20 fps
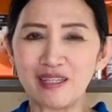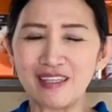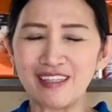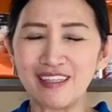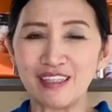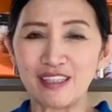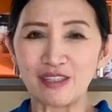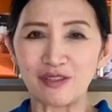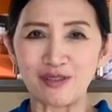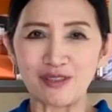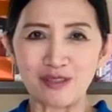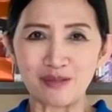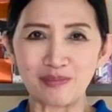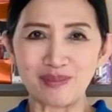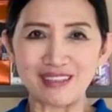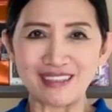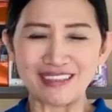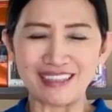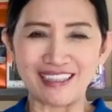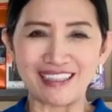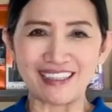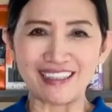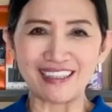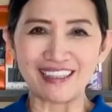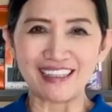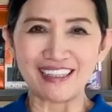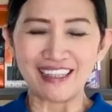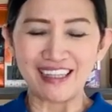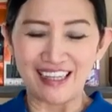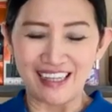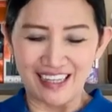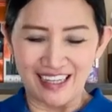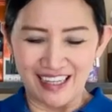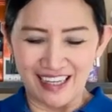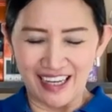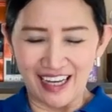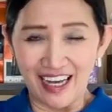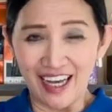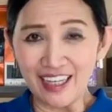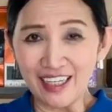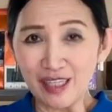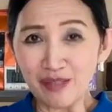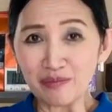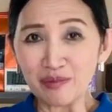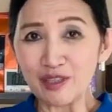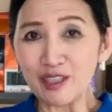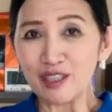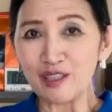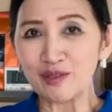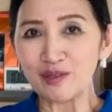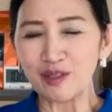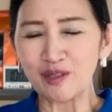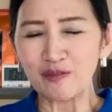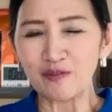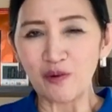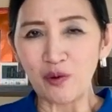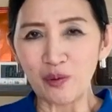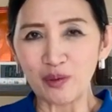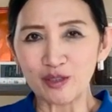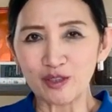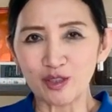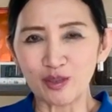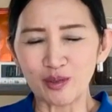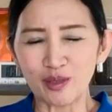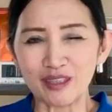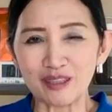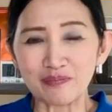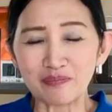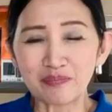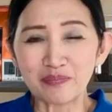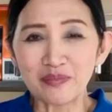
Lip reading: be Christmas Day. And I'm really looking forward to it.